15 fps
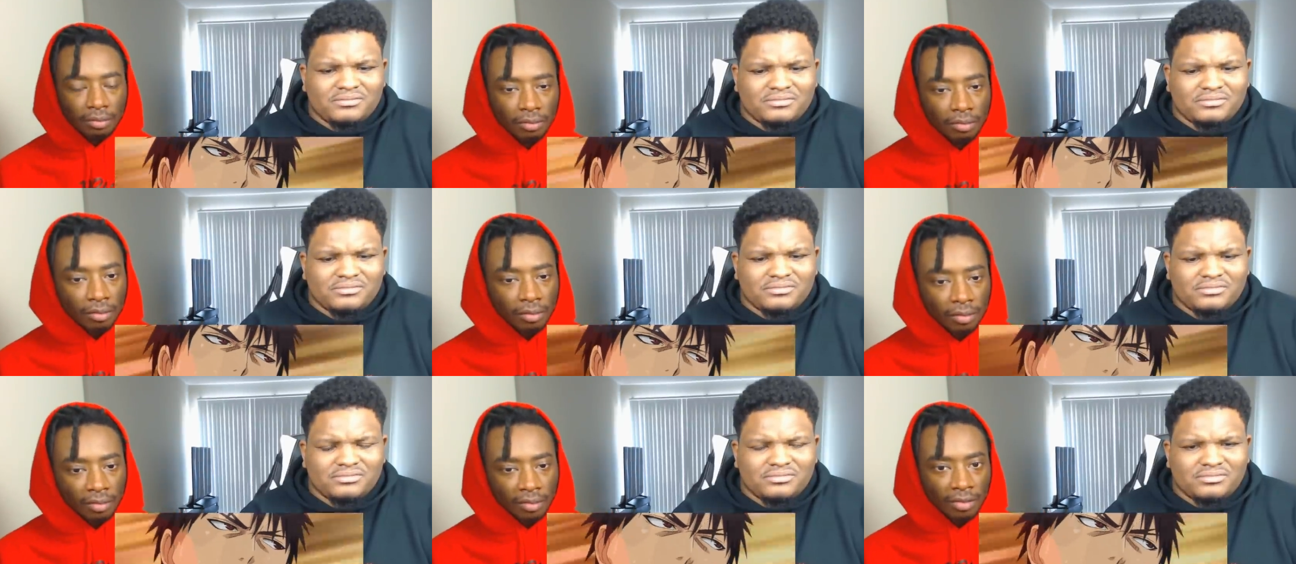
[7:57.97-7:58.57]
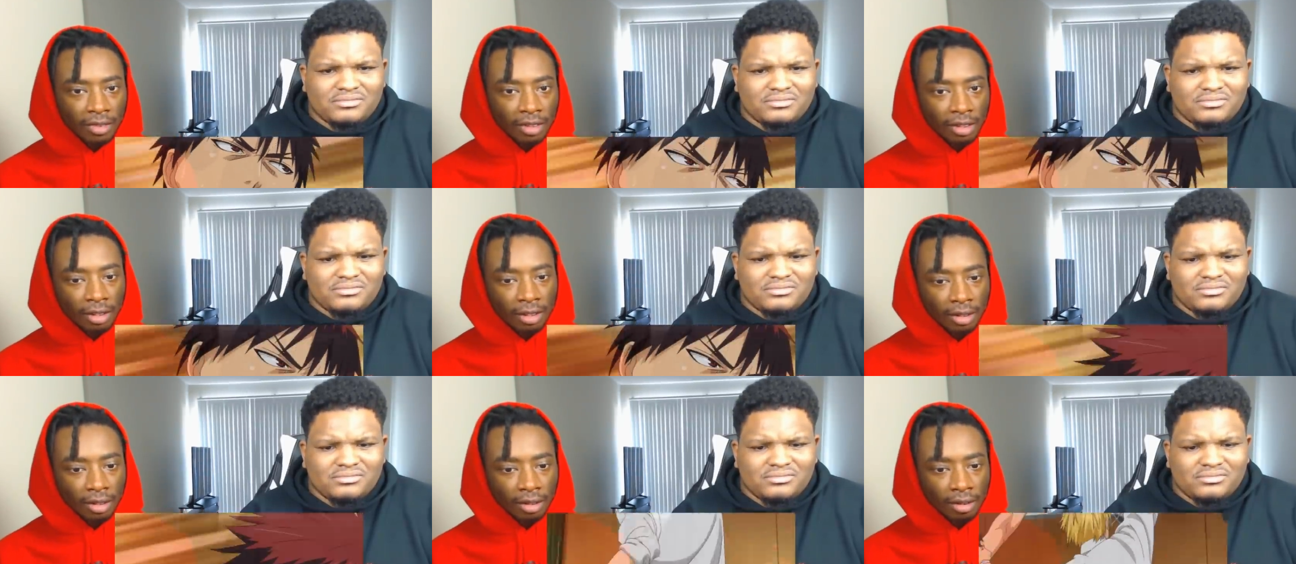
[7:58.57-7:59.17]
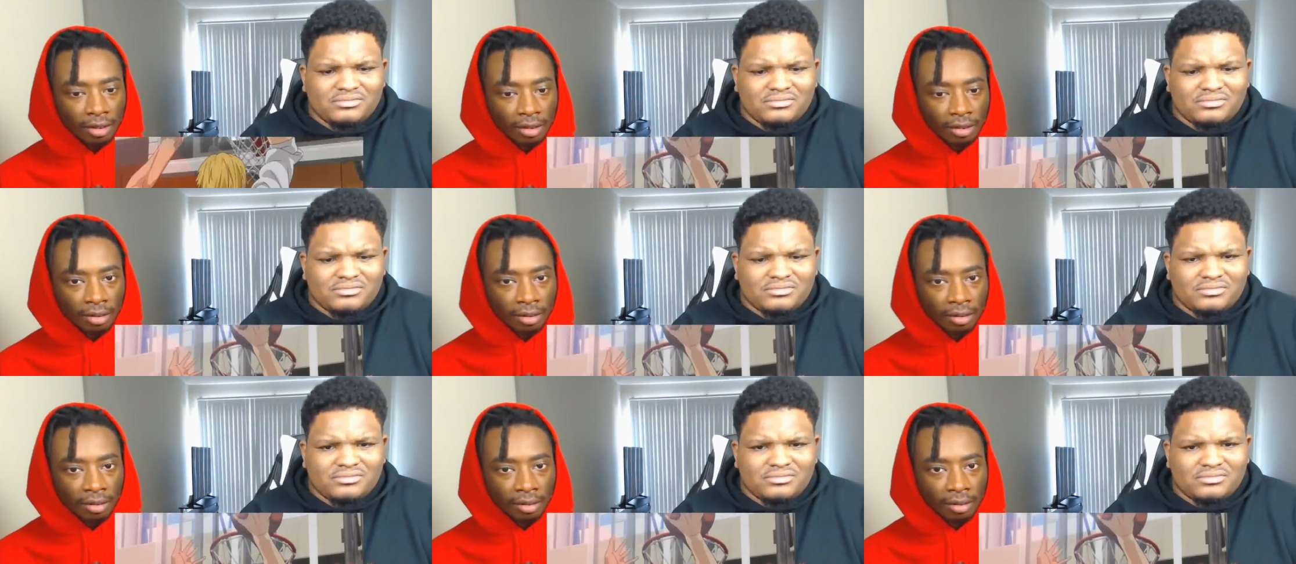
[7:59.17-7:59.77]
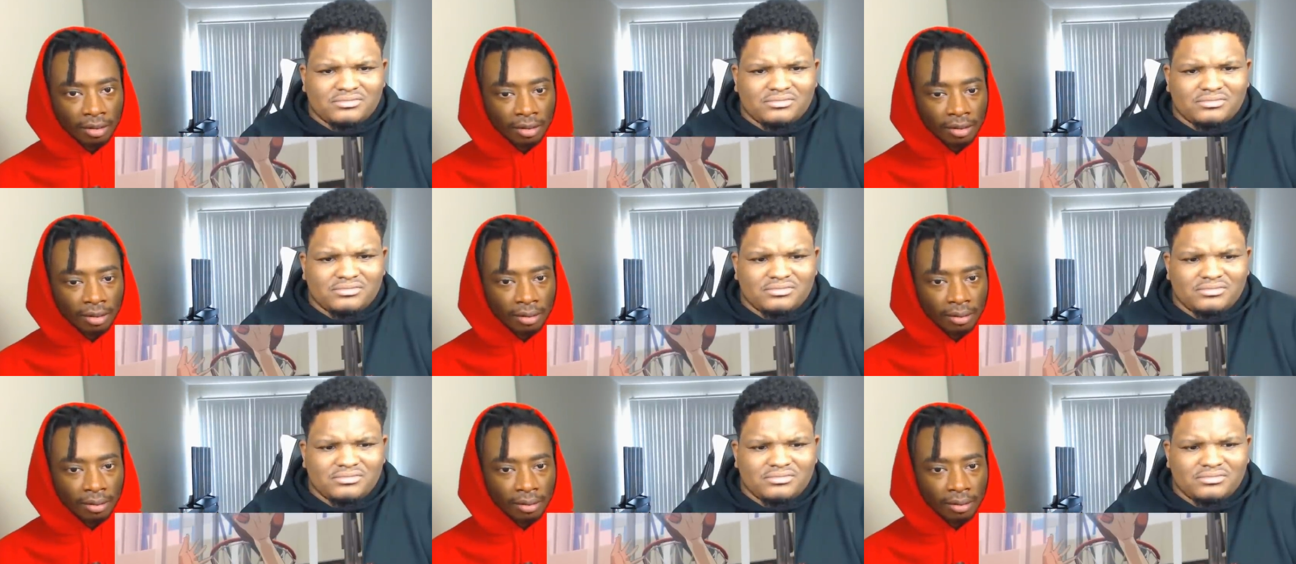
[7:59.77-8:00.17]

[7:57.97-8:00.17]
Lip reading: (no one is talking)